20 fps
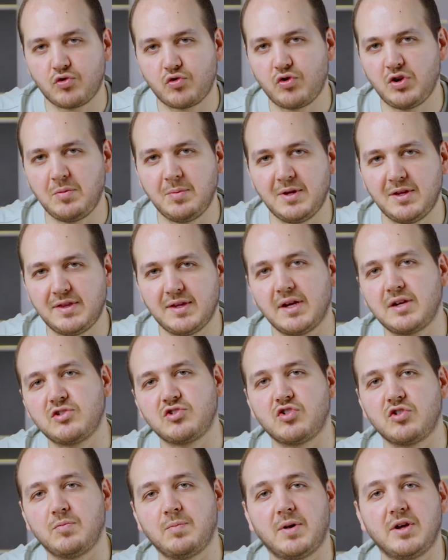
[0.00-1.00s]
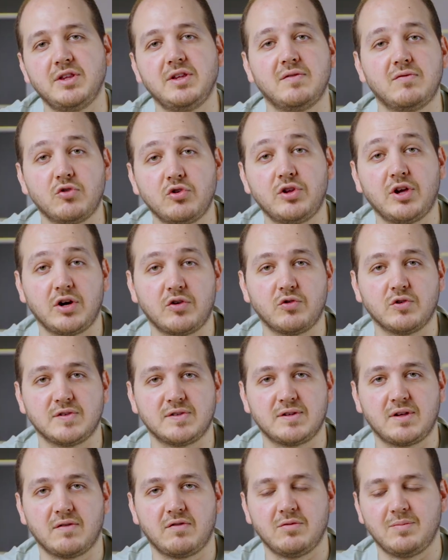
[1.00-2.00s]
creamy textured body for dark
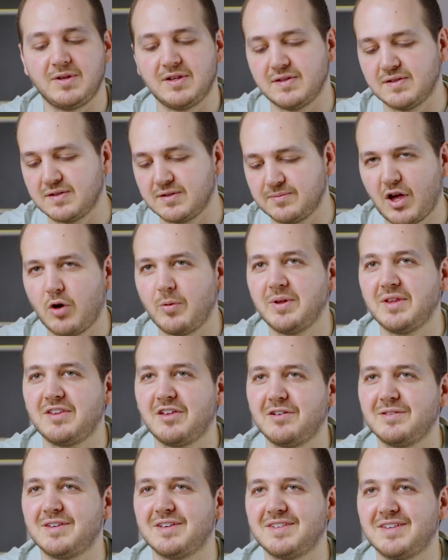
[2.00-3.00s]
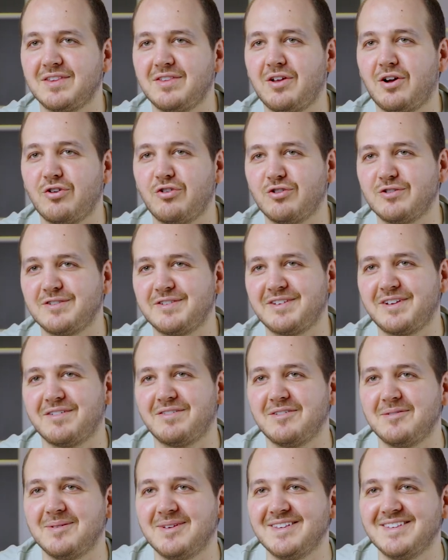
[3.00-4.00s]
roasted coffee beans. How many times I said dark roasted
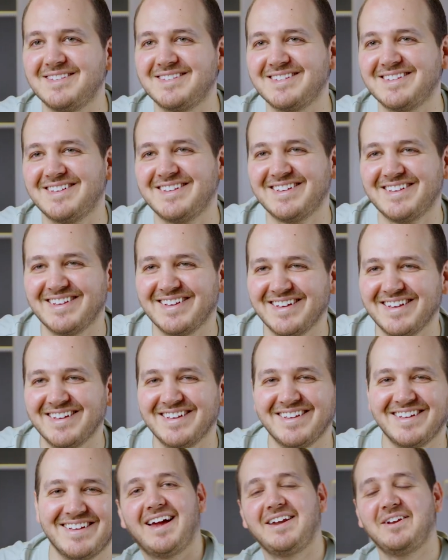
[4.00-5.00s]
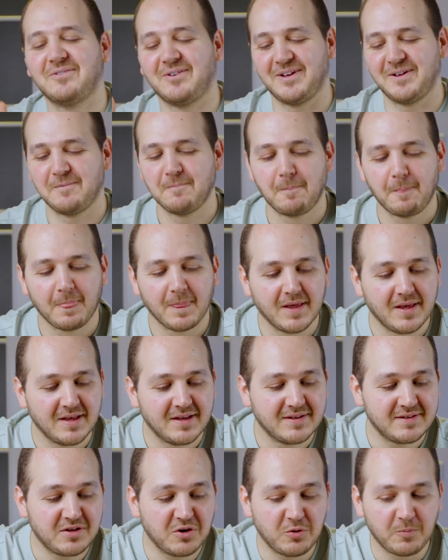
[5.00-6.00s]
coffee beans? Anyway,
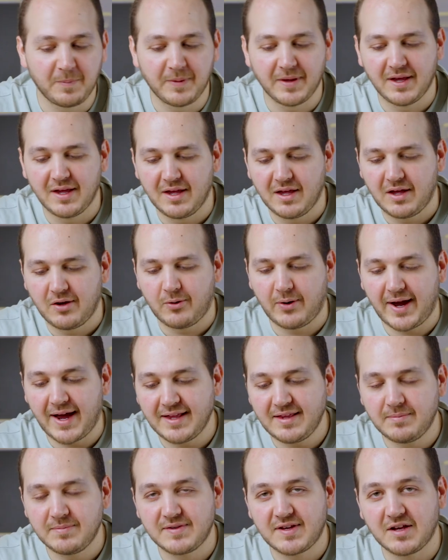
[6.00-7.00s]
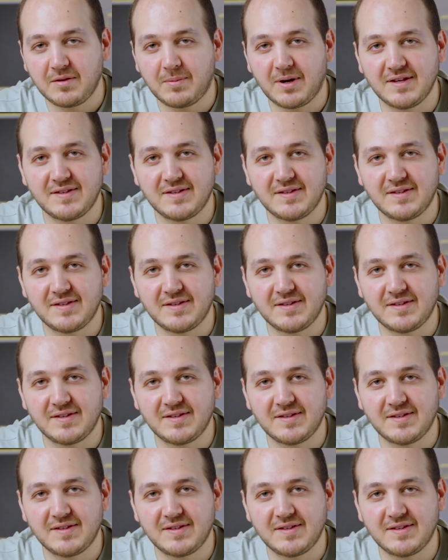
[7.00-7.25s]
so we had them side by